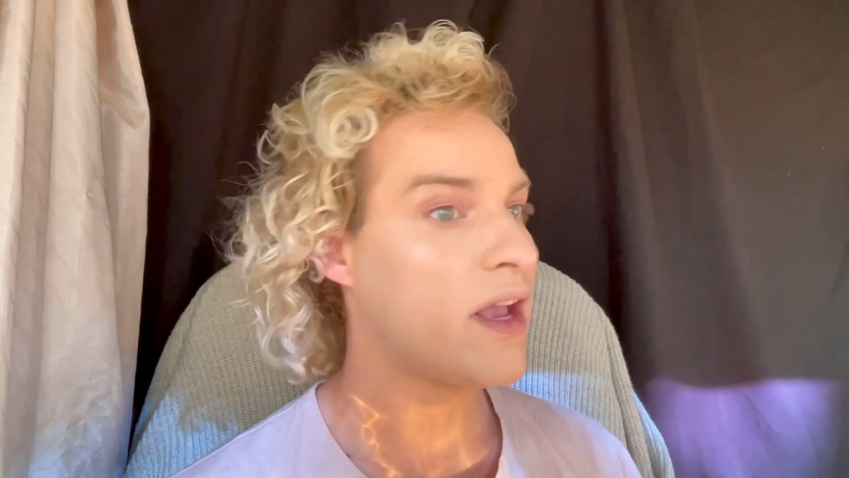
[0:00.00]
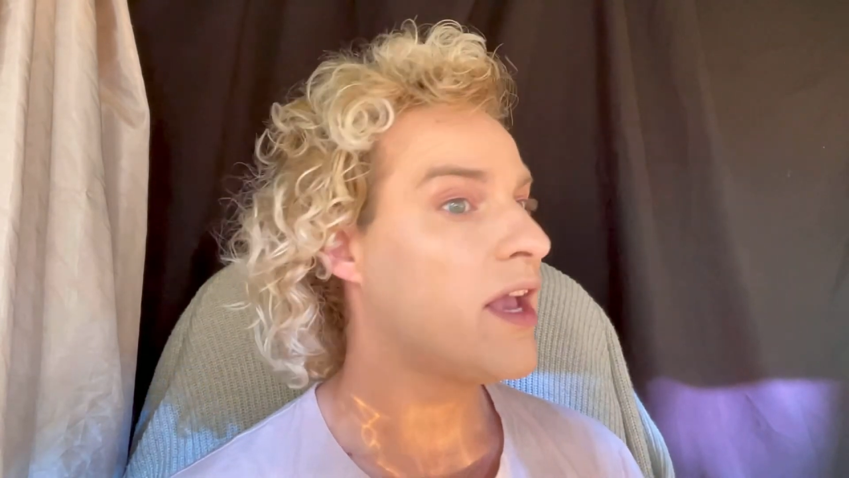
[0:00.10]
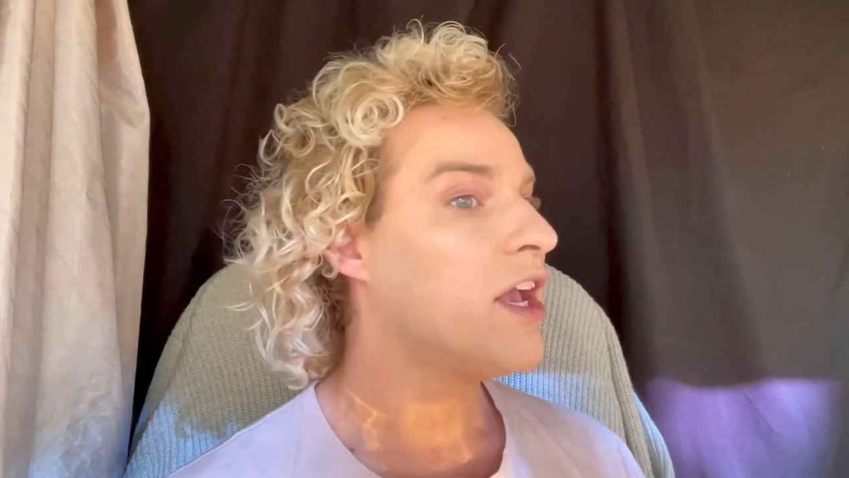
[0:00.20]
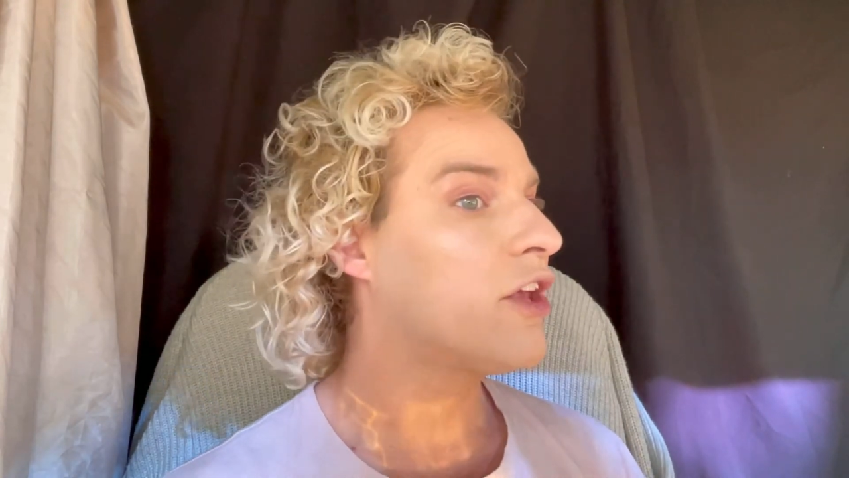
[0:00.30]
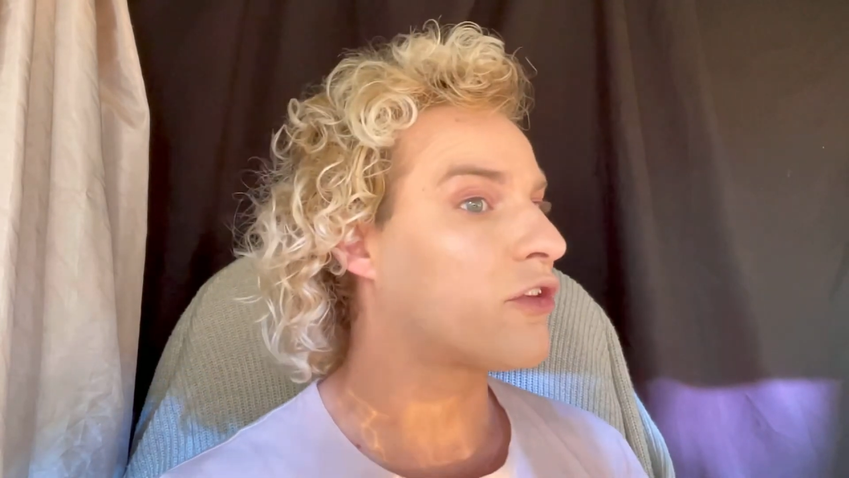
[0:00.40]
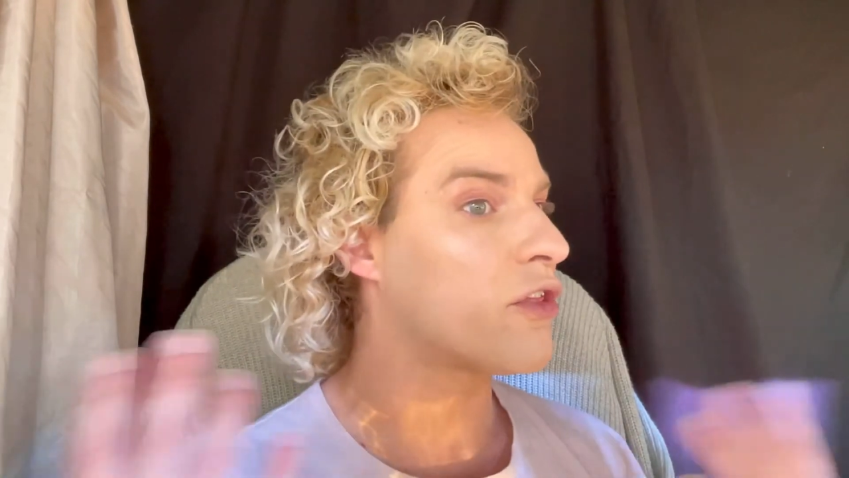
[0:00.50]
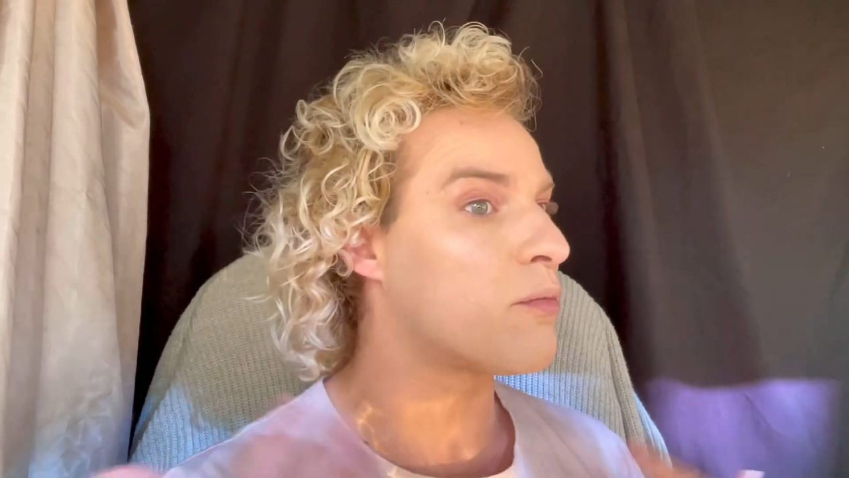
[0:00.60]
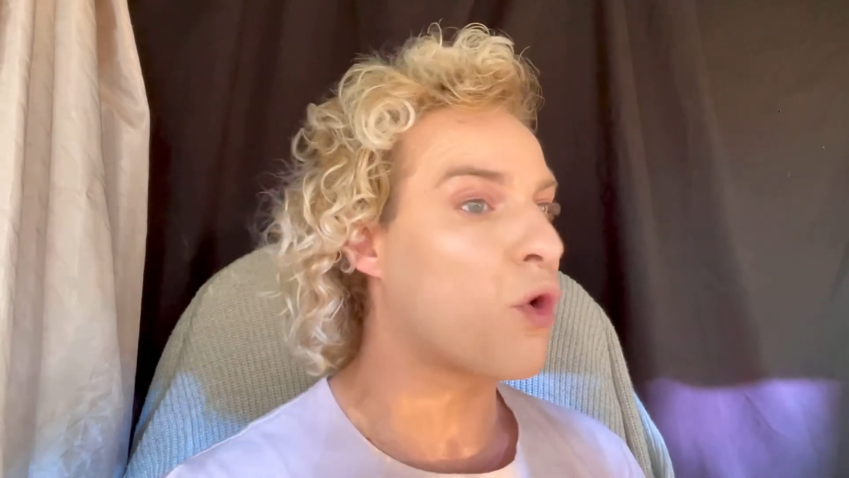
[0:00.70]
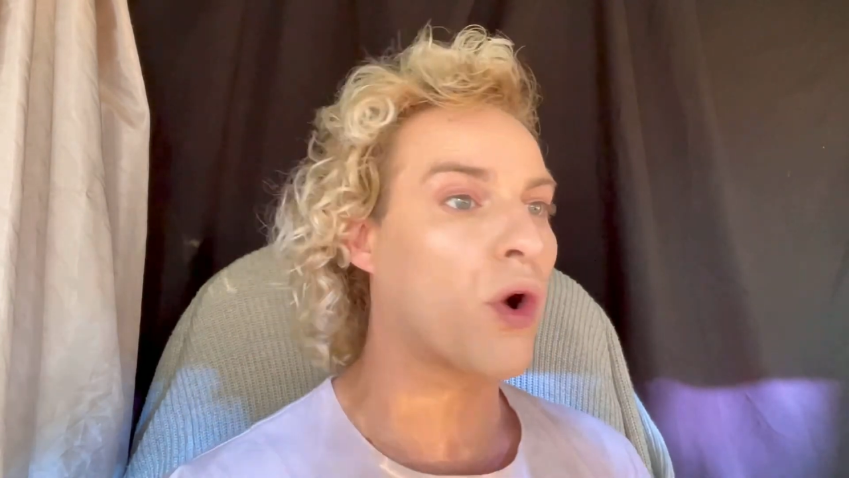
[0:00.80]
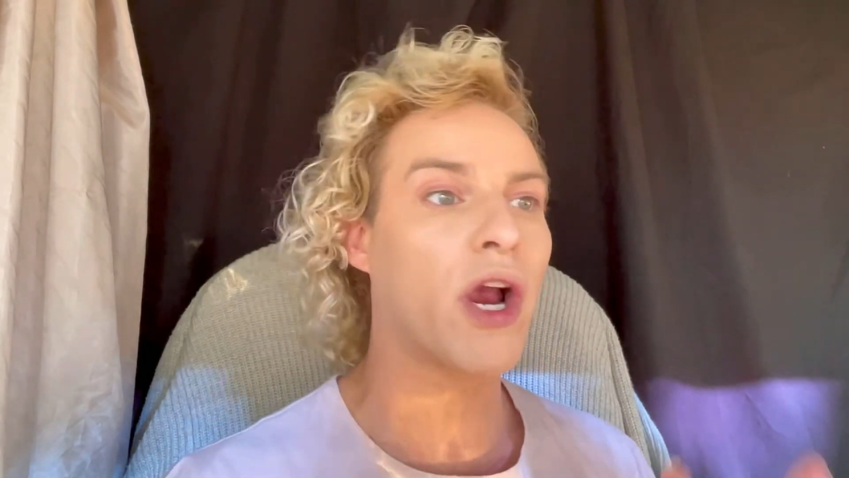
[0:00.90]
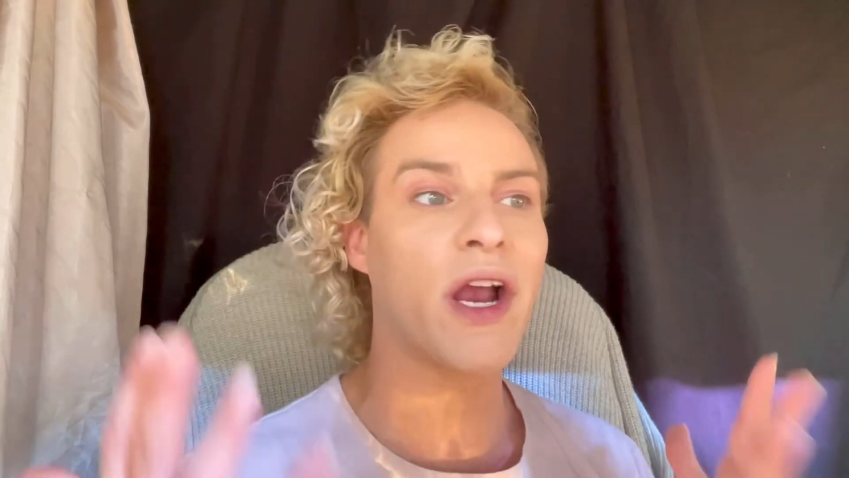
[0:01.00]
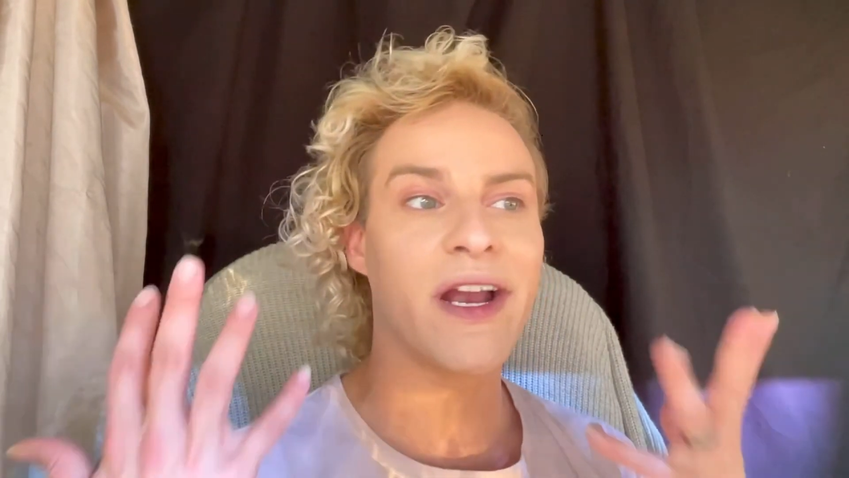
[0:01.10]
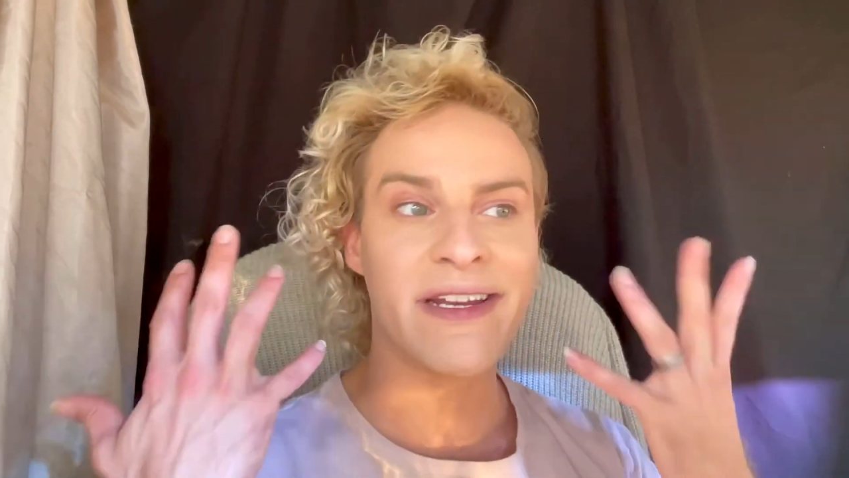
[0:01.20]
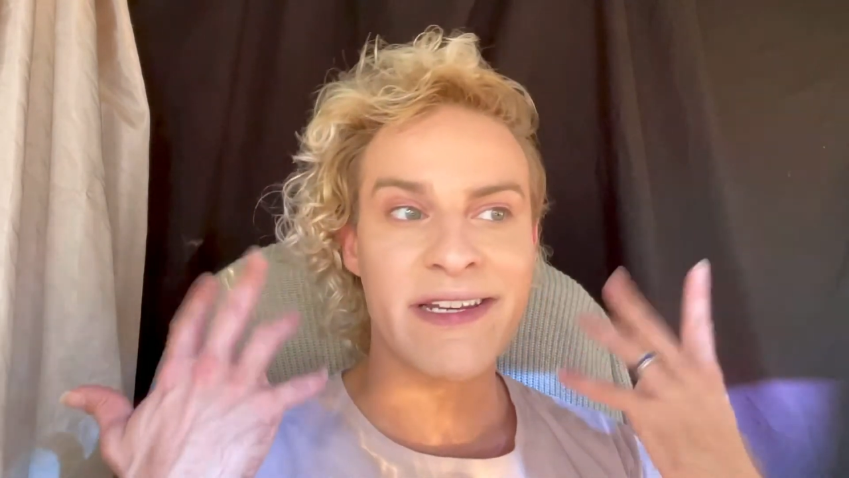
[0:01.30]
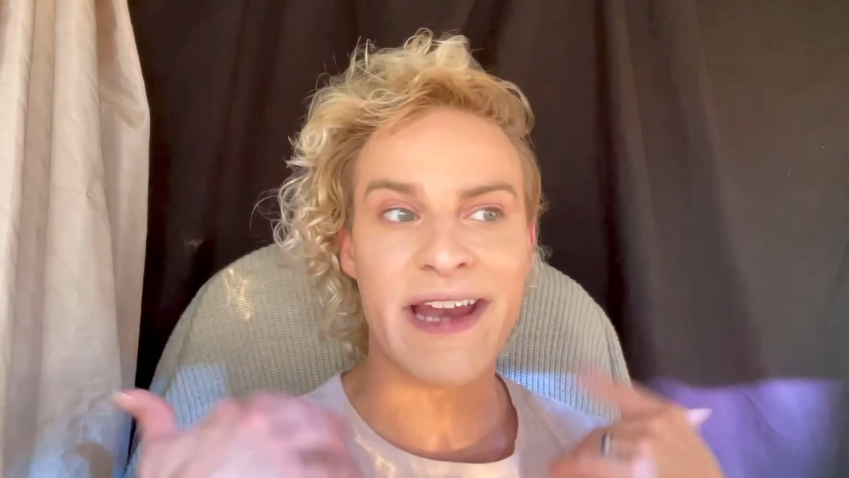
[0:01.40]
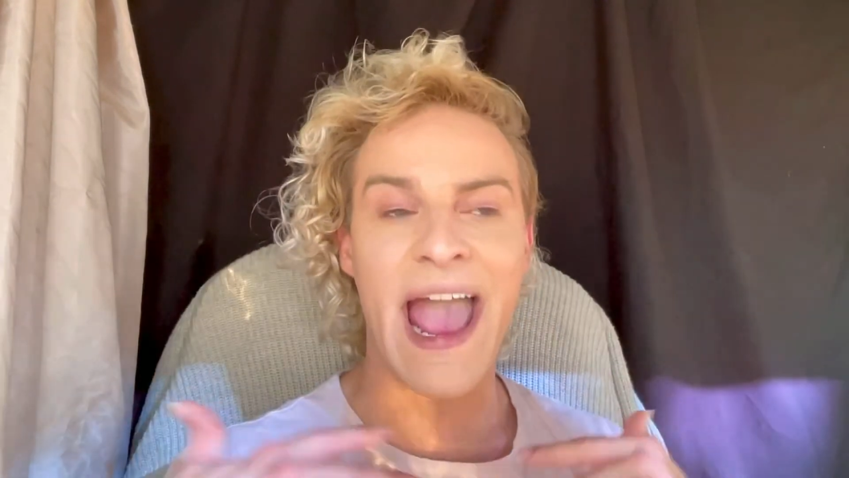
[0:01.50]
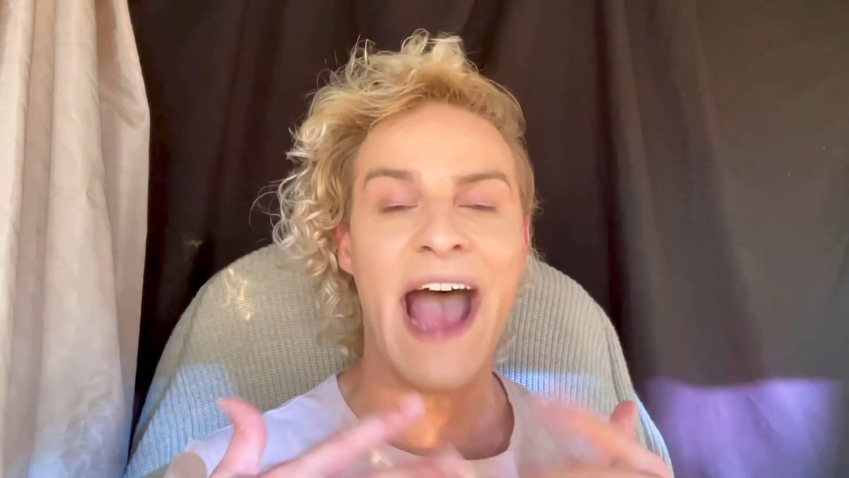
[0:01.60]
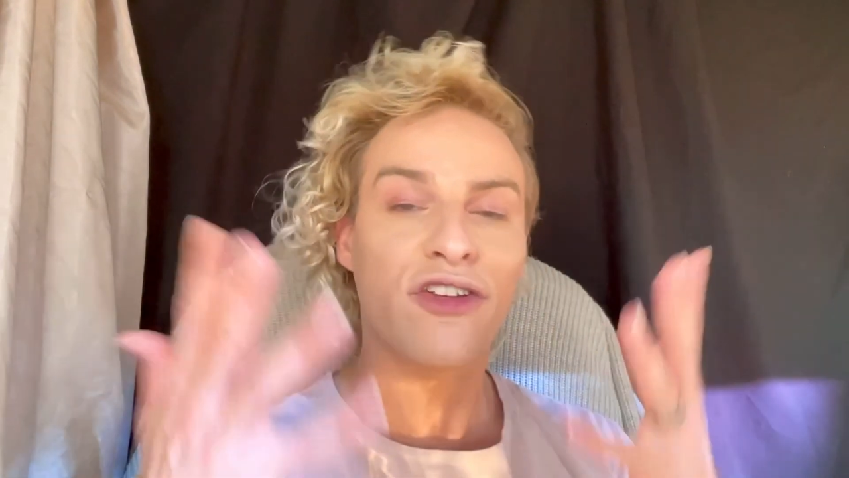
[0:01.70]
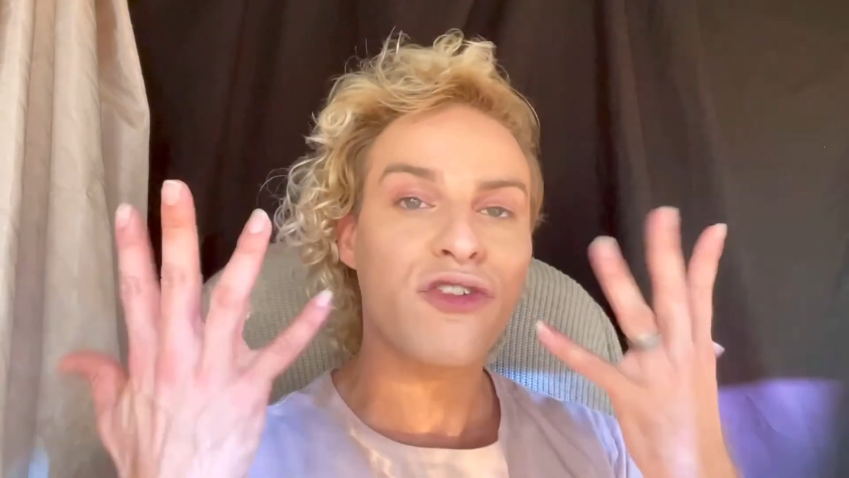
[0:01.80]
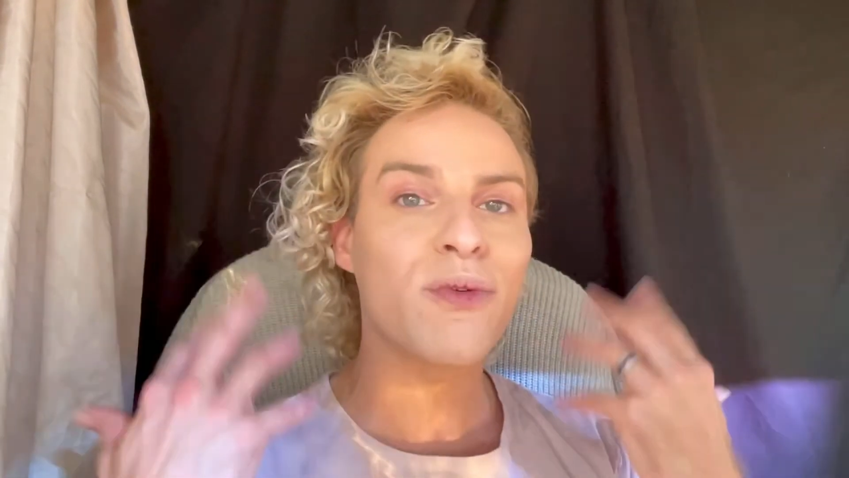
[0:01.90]
So the more
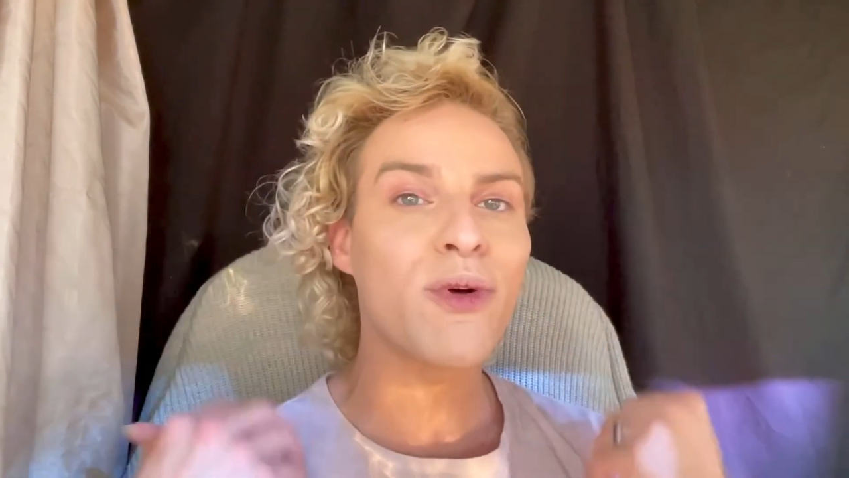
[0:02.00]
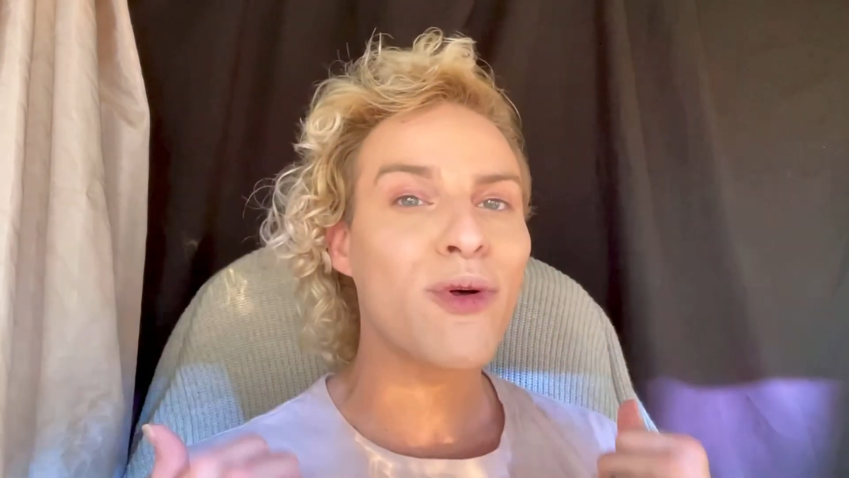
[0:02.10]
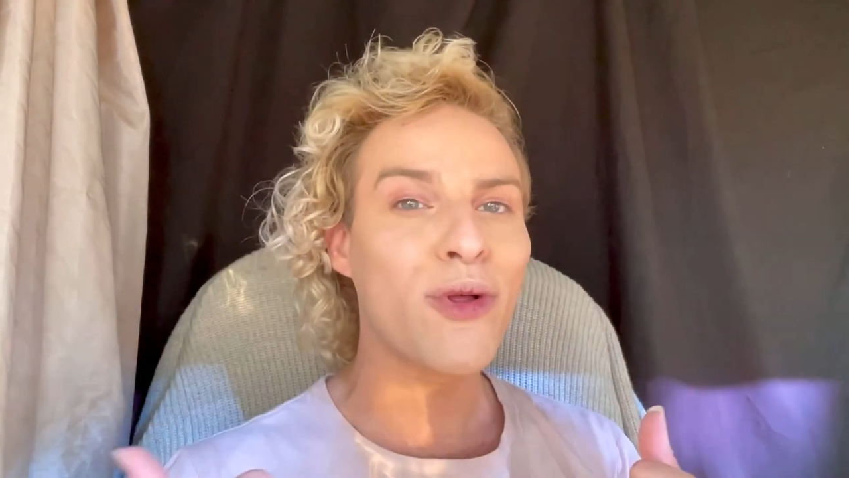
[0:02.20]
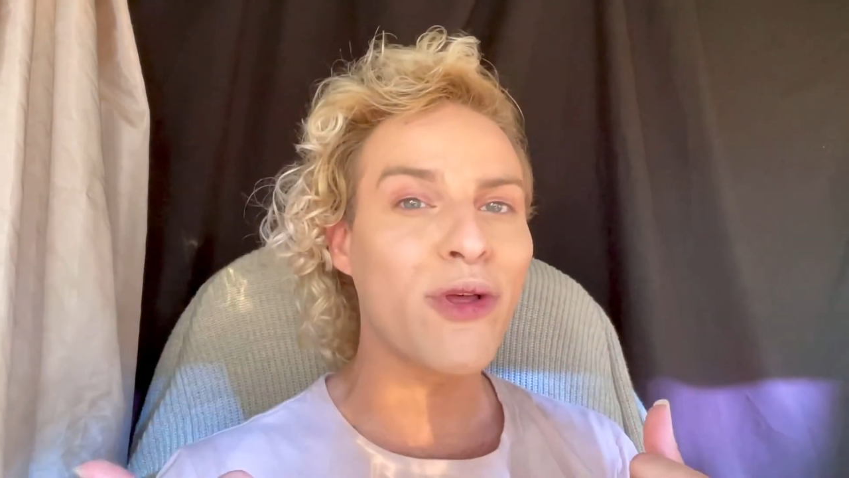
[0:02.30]
natural